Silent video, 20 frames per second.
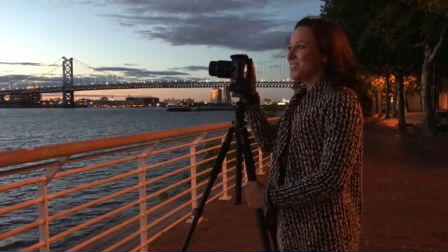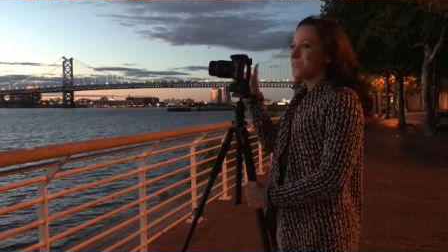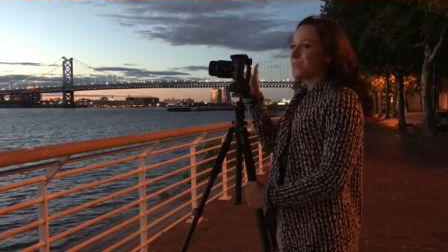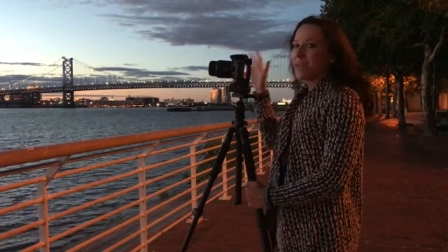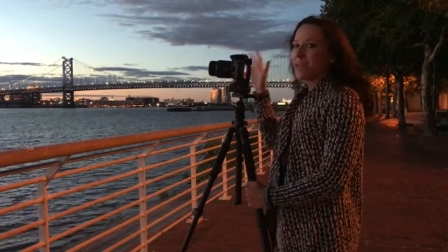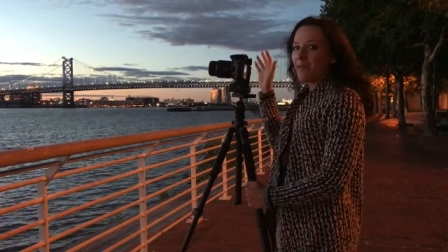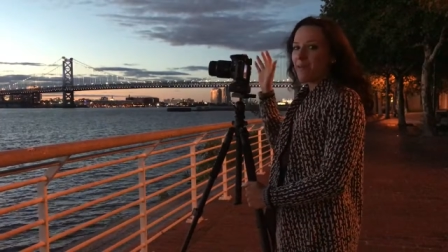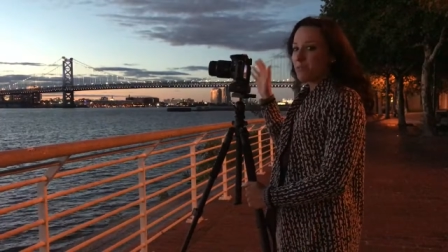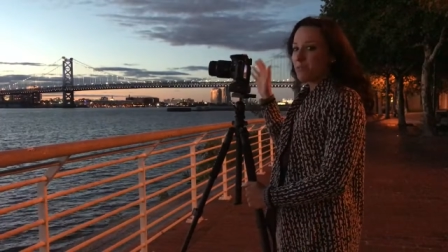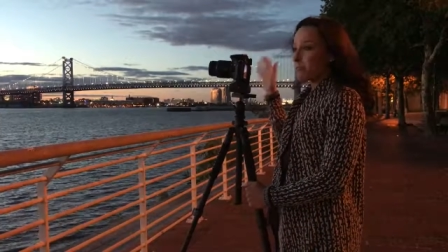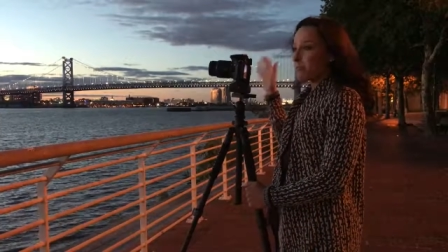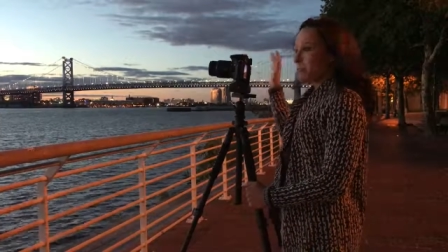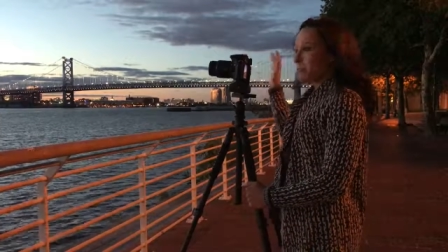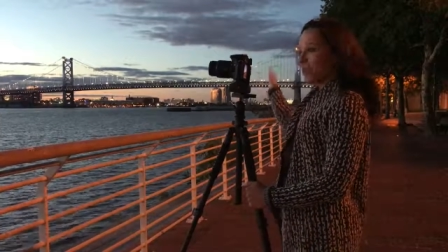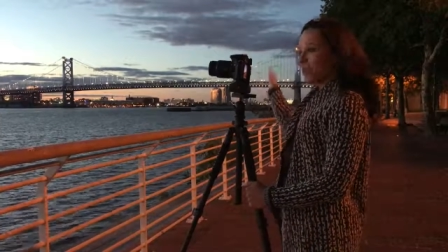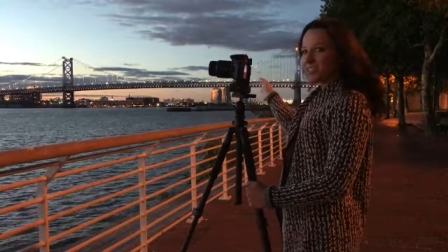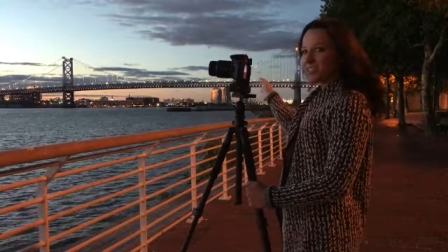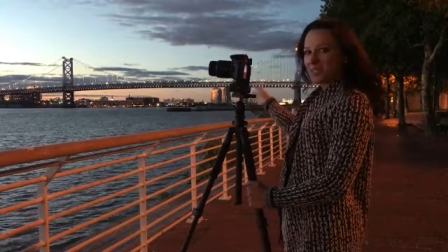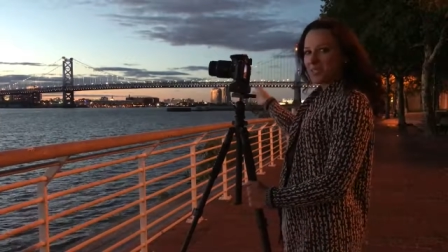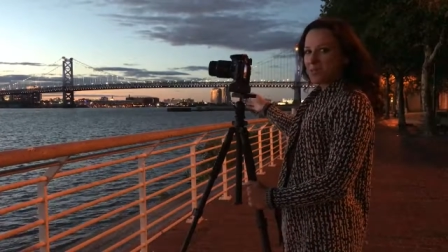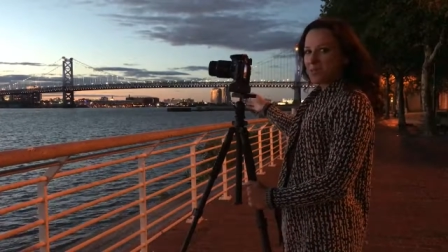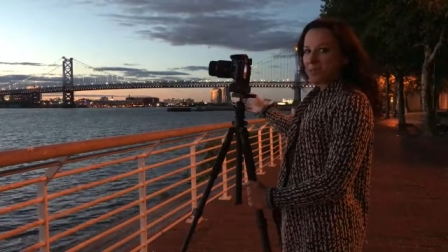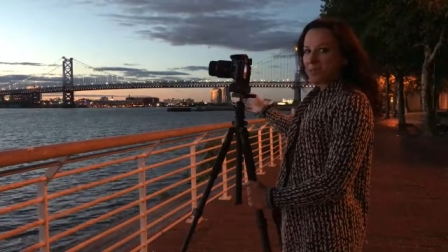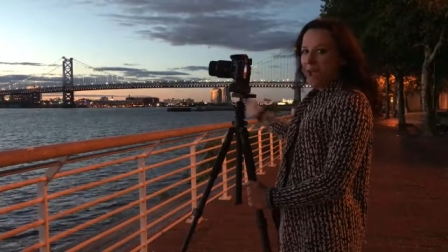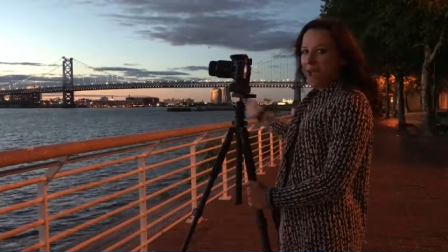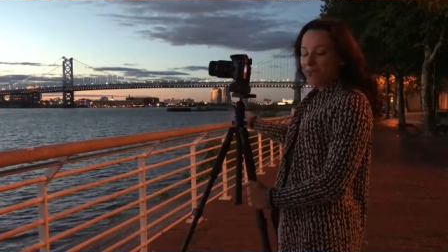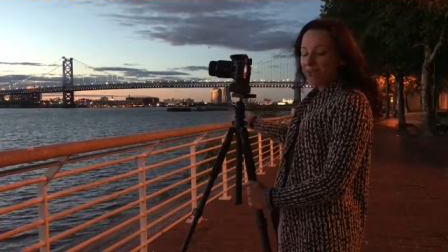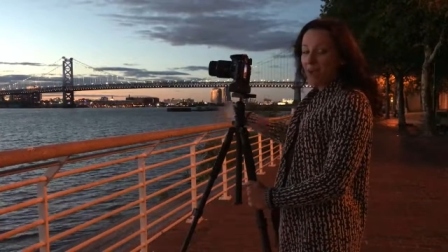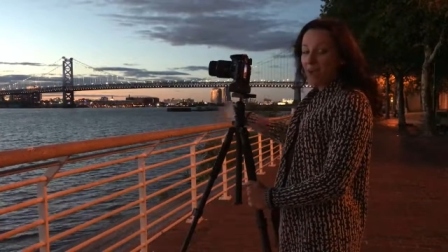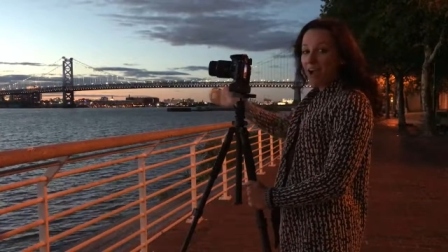So we have the bridge in the
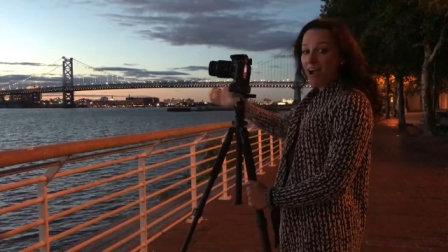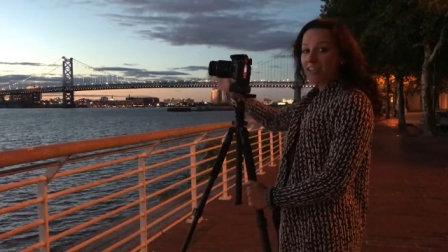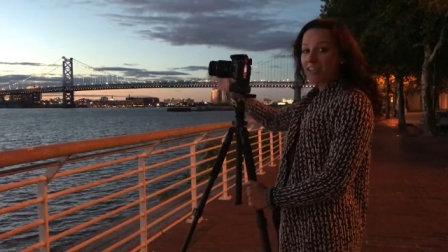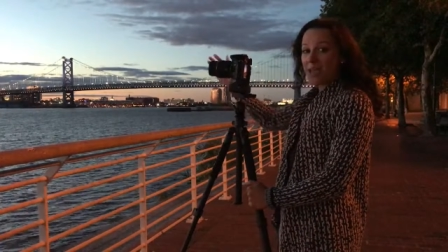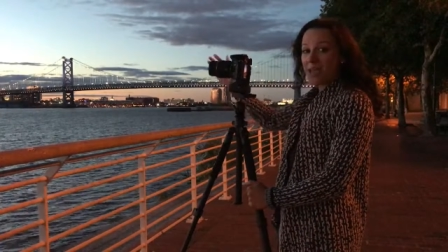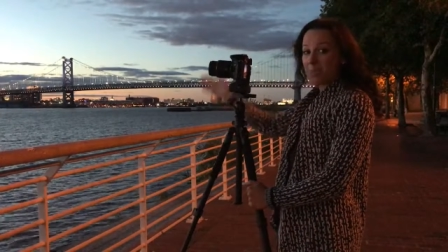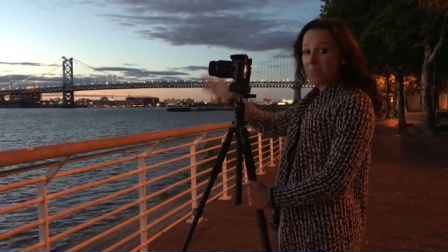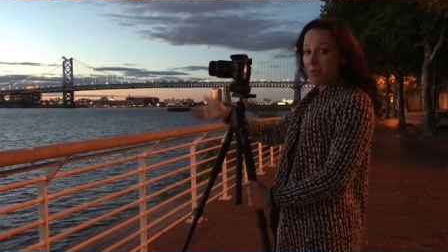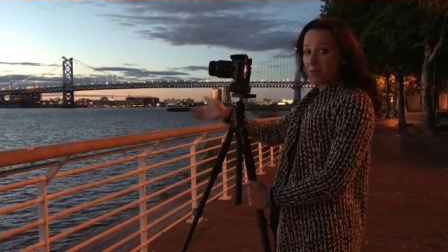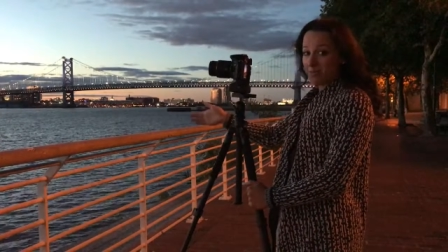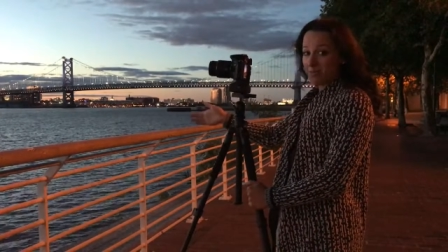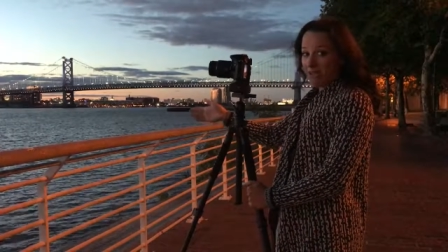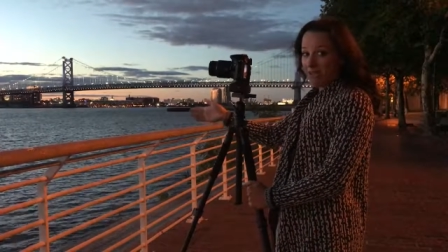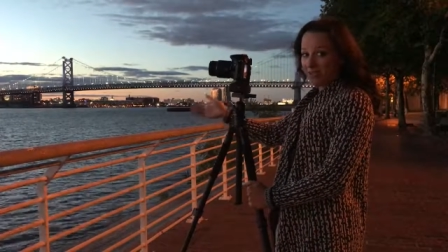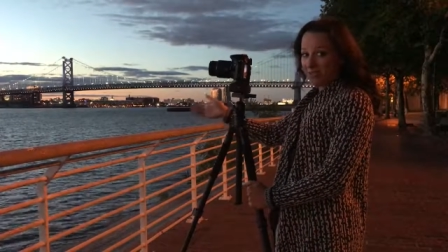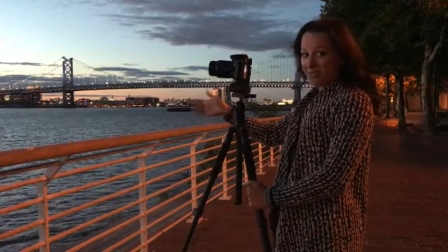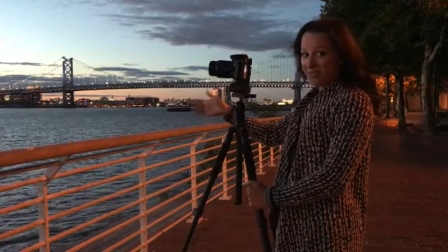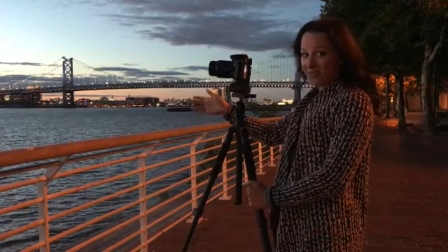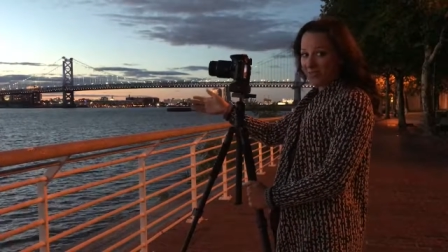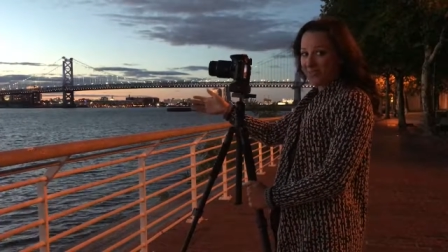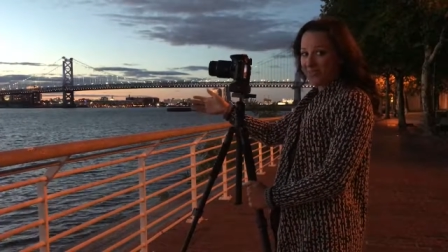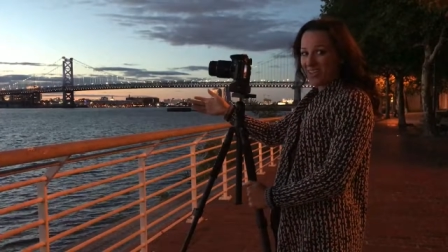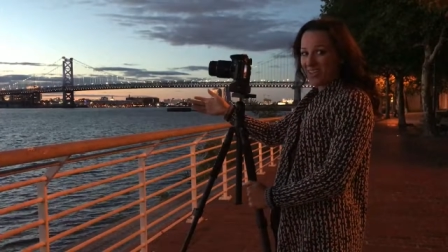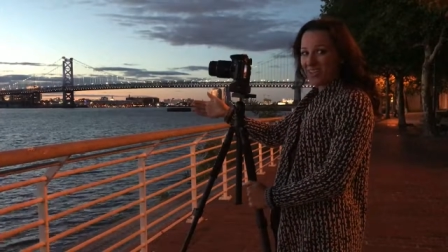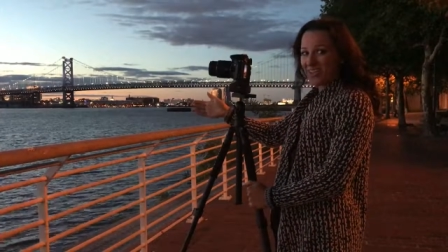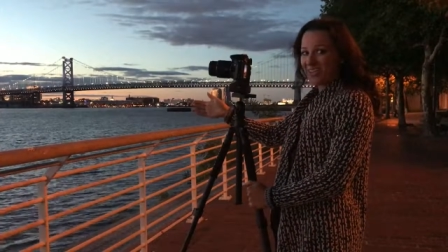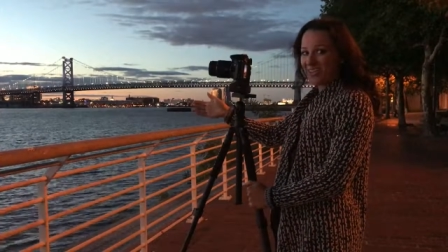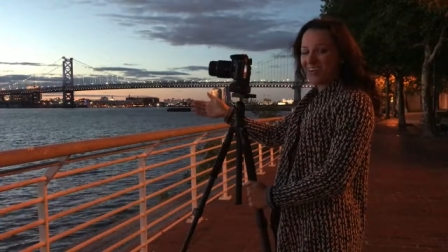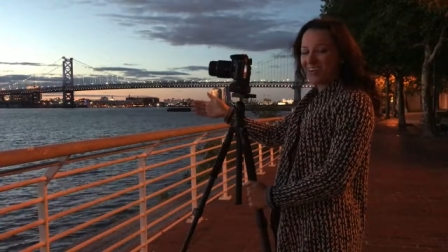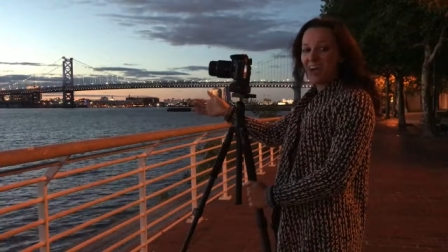background and then we have the
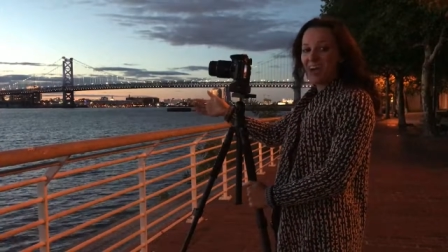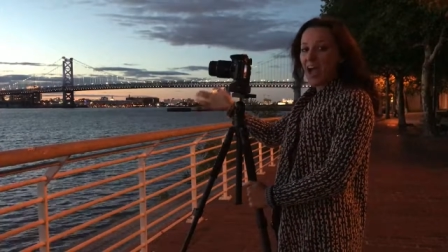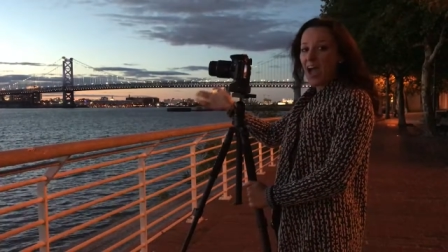view